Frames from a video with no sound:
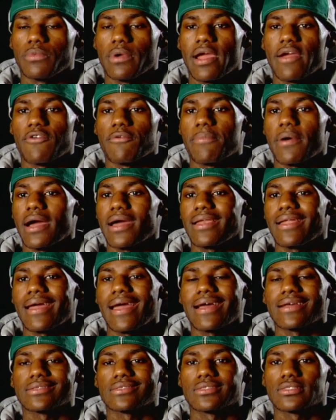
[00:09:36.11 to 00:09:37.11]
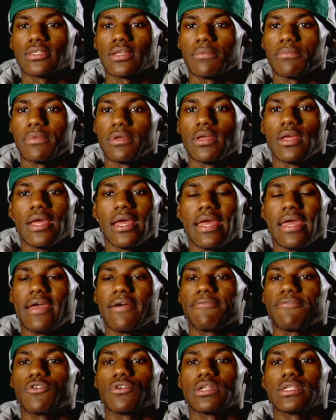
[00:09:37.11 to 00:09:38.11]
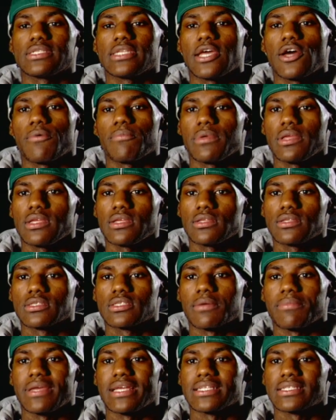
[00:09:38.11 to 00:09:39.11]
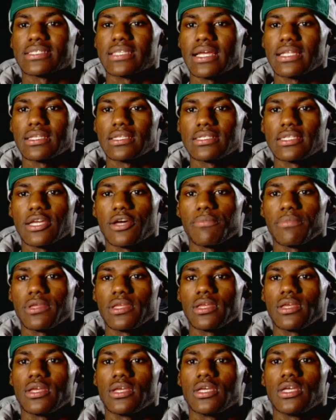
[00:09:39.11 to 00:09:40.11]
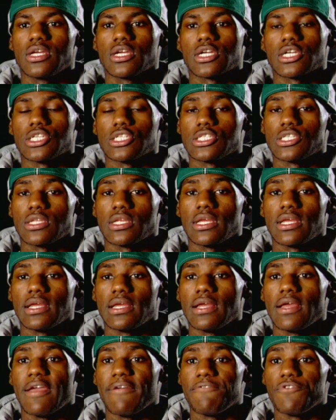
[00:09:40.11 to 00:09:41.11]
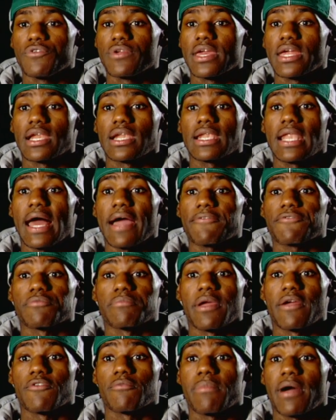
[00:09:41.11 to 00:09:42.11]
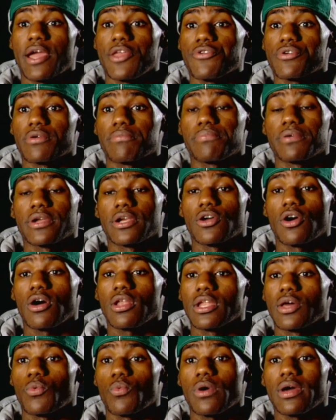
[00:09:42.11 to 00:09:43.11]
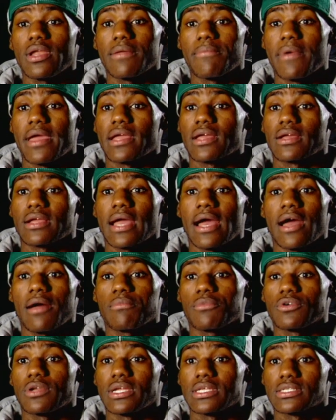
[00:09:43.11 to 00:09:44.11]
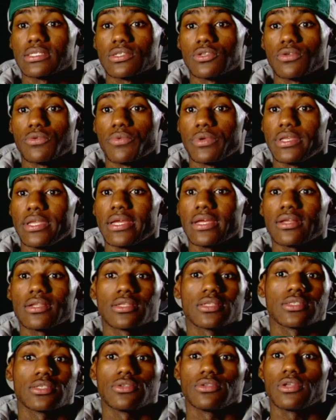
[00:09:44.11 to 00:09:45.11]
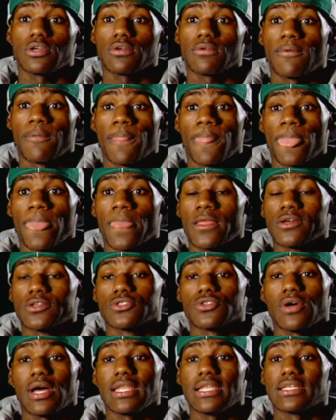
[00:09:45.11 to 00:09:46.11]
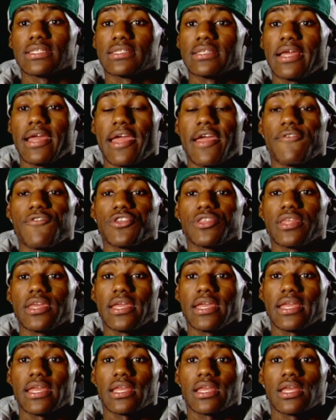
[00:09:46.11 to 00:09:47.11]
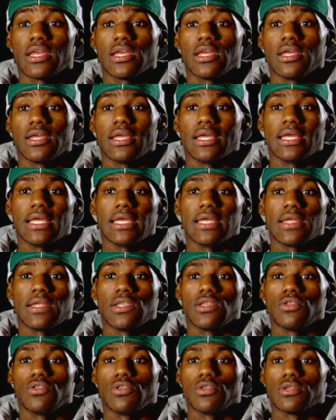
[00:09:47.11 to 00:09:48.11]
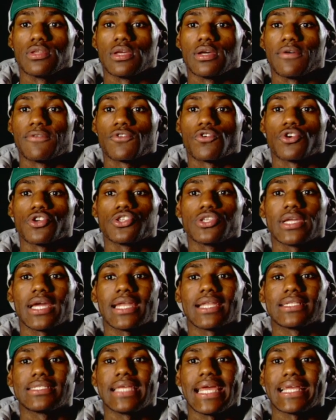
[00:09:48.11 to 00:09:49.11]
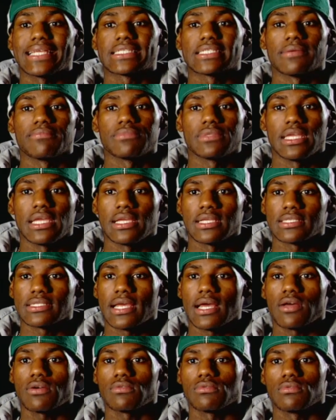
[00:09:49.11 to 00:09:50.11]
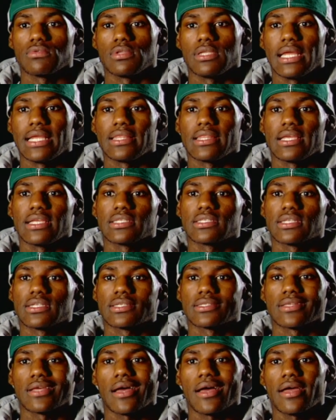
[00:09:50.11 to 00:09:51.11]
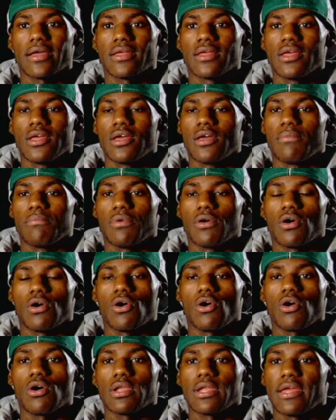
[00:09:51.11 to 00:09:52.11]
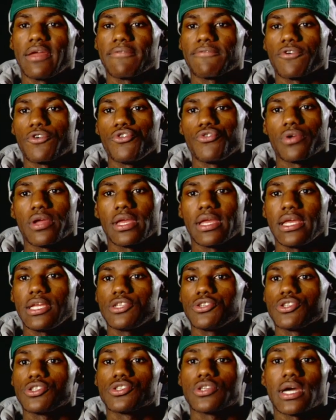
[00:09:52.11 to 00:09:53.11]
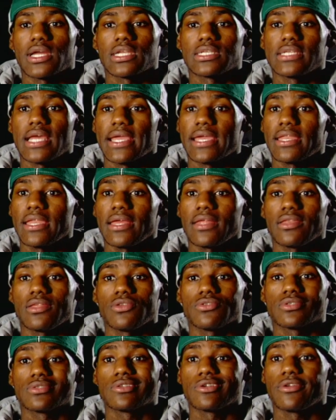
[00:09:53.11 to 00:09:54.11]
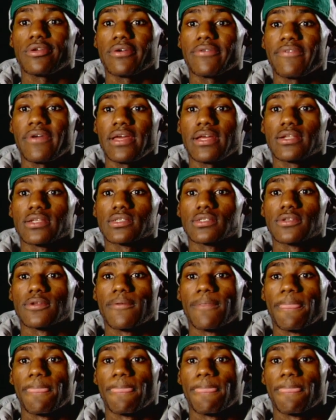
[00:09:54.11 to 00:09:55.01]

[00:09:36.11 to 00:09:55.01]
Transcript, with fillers: Everybody that has some info to tell me, some insight to tell me. Because if you get a lot from everybody, you can put it all in one and make a combo that's ridiculous, you know? So I listen to everything. And, of course, you got to take some things out, lay things to the side. But all the info you can get, you should try to take it in and use it to your advantage.